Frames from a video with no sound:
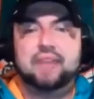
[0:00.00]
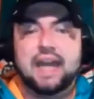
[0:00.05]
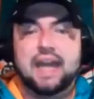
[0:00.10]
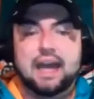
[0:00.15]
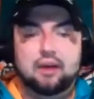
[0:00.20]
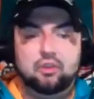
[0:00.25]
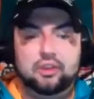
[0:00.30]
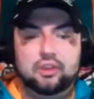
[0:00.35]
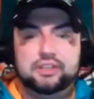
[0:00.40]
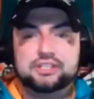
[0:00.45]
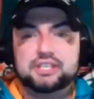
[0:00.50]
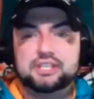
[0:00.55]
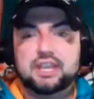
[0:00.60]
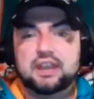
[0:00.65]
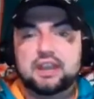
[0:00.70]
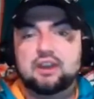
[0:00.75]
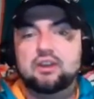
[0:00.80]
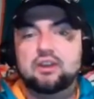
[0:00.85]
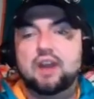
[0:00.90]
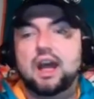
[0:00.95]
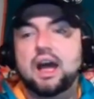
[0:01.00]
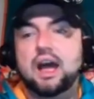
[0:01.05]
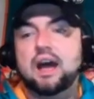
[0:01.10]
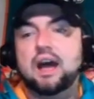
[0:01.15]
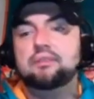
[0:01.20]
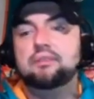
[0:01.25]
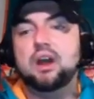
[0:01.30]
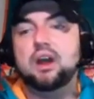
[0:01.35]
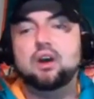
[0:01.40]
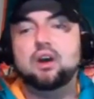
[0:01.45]
outlets here.
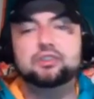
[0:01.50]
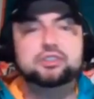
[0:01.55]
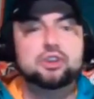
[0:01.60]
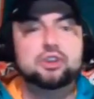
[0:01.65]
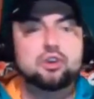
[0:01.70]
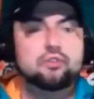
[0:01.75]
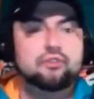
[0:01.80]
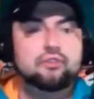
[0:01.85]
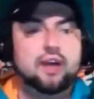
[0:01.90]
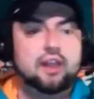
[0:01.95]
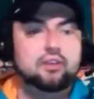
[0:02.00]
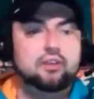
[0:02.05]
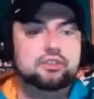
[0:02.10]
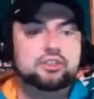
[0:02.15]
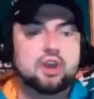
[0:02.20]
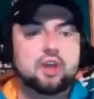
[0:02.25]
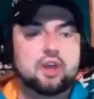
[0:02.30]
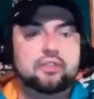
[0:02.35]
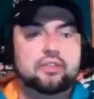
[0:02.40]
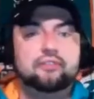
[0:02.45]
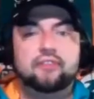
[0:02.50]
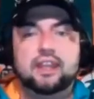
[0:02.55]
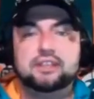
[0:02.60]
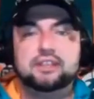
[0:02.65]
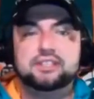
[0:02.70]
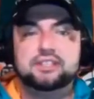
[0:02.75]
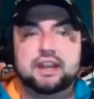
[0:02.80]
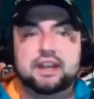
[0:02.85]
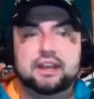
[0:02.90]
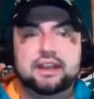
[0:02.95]
Also follow us on the
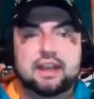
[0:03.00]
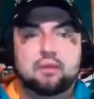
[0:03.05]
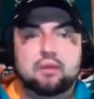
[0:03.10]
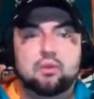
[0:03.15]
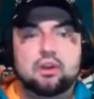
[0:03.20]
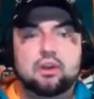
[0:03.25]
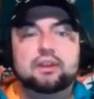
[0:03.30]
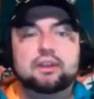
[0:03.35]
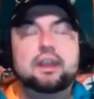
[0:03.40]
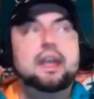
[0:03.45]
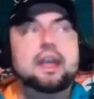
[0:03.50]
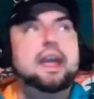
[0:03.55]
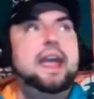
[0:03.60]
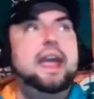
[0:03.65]
FanSided Network